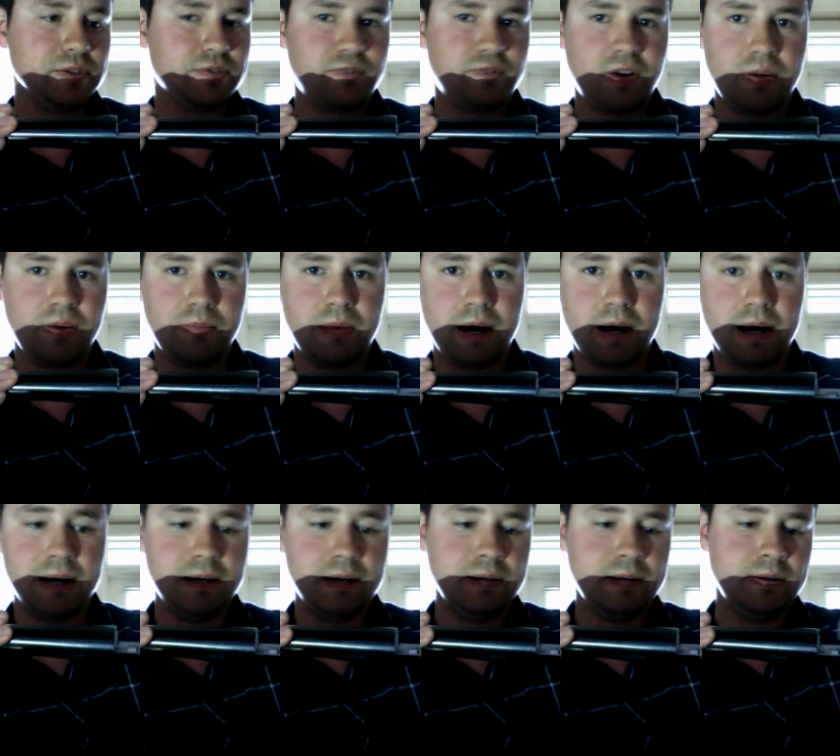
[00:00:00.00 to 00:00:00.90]

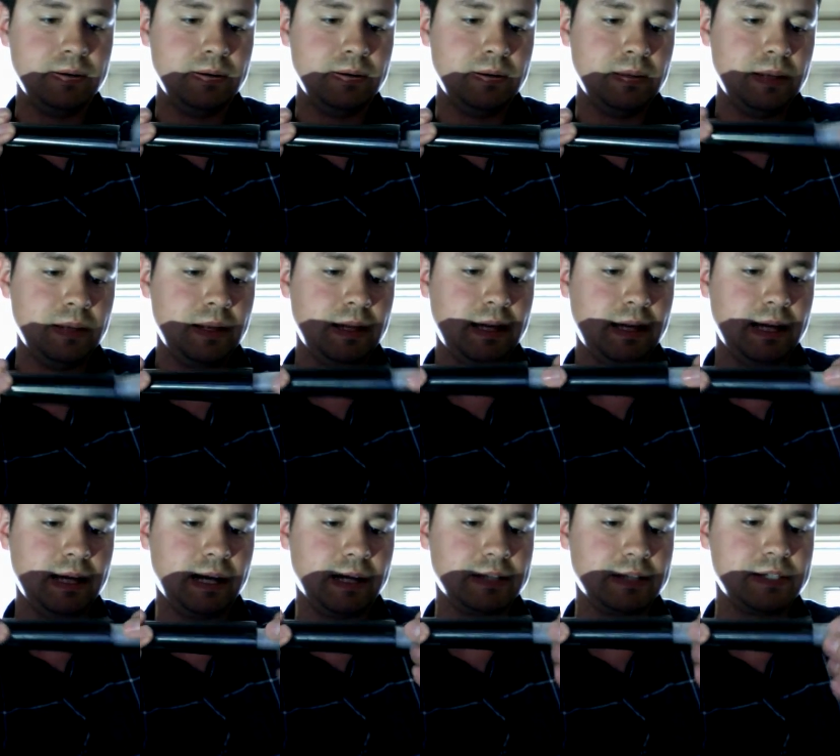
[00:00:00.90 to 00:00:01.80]
from
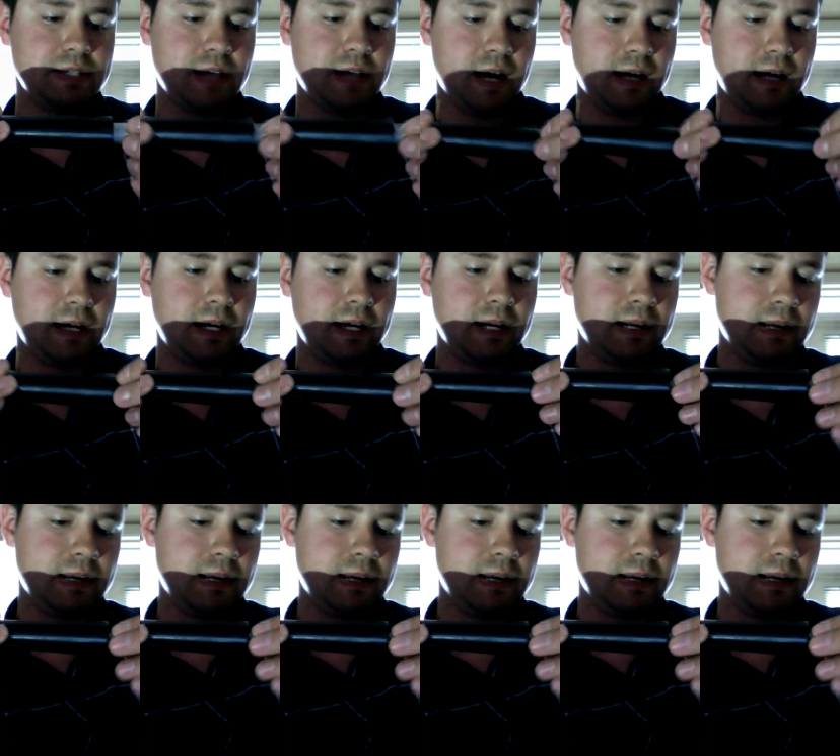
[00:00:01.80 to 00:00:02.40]
getting stuck.